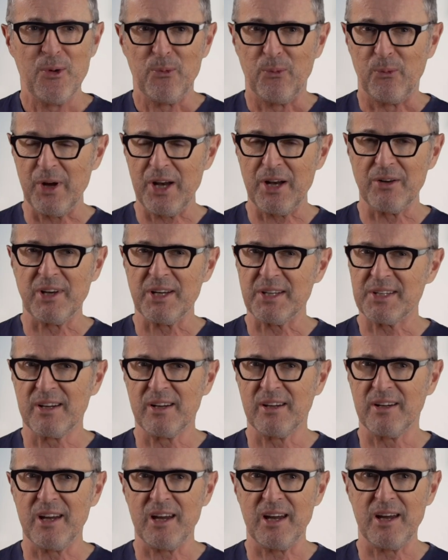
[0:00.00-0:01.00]
We
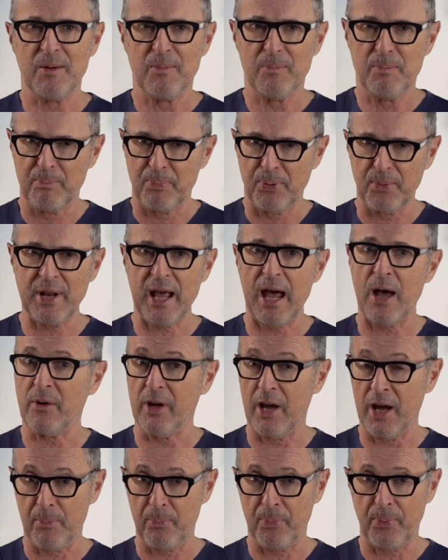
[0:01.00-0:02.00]
recently put out
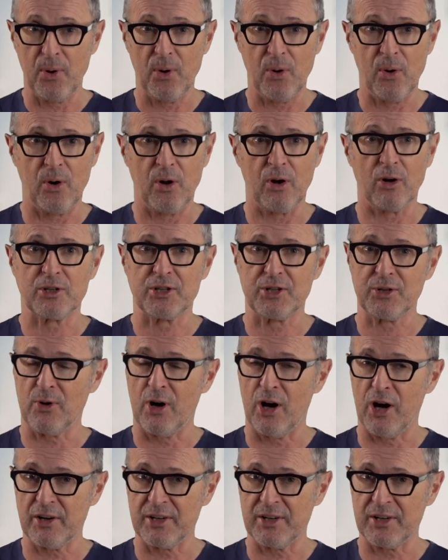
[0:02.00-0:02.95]
a poll to our